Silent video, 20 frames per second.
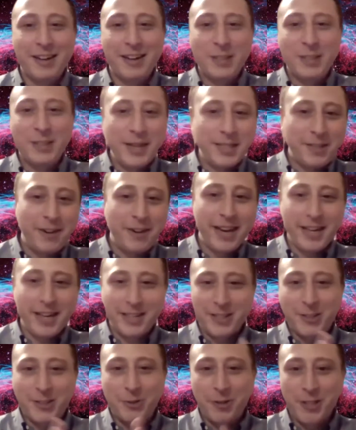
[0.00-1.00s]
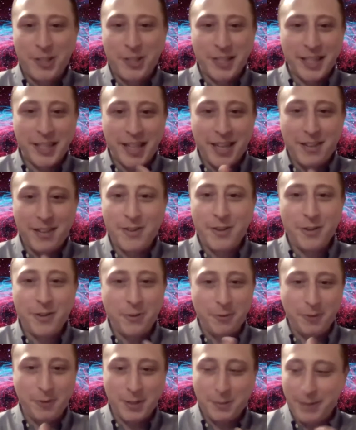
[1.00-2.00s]
space grant consortia can
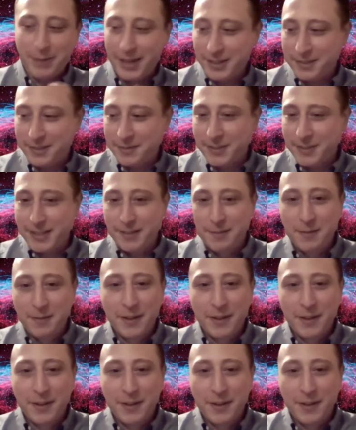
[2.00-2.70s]
do, respectively.